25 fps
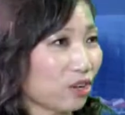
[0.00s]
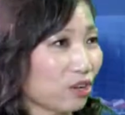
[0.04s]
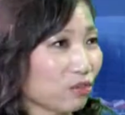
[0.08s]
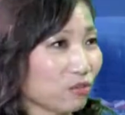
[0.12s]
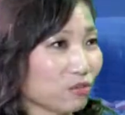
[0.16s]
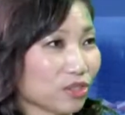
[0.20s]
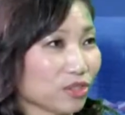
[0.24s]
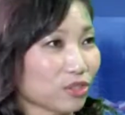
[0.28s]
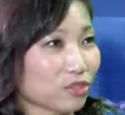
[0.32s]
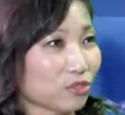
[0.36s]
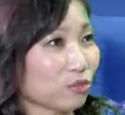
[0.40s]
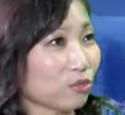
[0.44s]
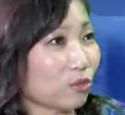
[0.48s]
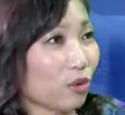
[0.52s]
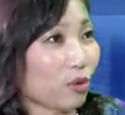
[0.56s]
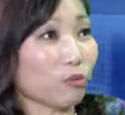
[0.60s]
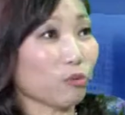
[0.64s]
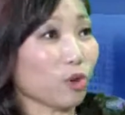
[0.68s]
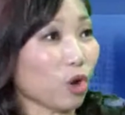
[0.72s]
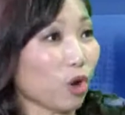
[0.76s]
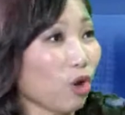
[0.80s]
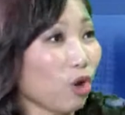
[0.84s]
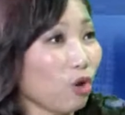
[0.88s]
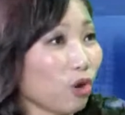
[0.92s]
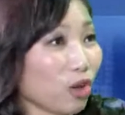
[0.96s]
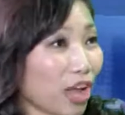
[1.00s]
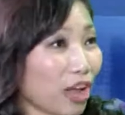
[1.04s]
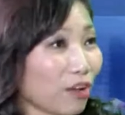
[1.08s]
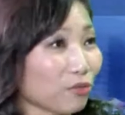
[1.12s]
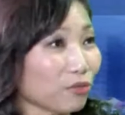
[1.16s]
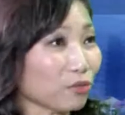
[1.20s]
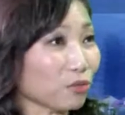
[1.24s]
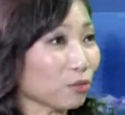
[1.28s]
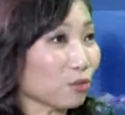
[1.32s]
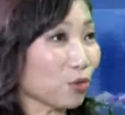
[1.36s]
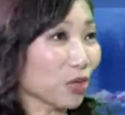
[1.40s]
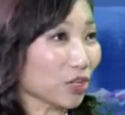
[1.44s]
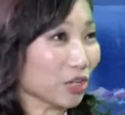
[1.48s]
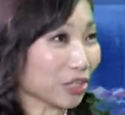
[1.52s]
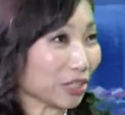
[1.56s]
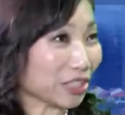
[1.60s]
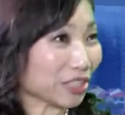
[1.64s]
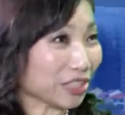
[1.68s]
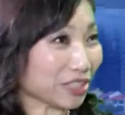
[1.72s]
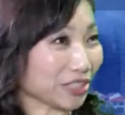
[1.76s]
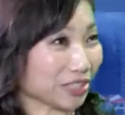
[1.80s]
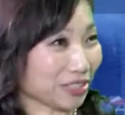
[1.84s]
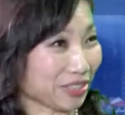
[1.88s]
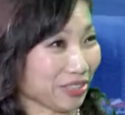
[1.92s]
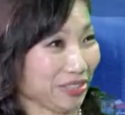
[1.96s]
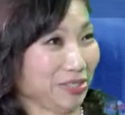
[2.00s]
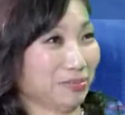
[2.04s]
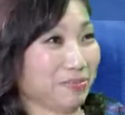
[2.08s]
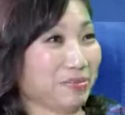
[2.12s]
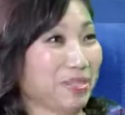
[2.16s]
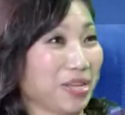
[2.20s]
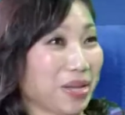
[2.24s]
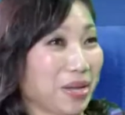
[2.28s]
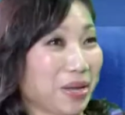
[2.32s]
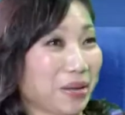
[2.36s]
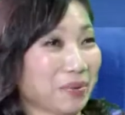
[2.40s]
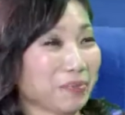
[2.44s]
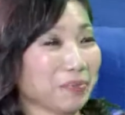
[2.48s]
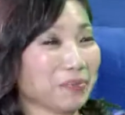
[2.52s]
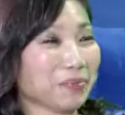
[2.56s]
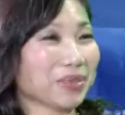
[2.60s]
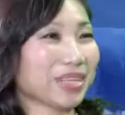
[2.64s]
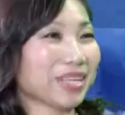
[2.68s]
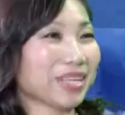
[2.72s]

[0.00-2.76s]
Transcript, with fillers: office. So we all have to work sometime,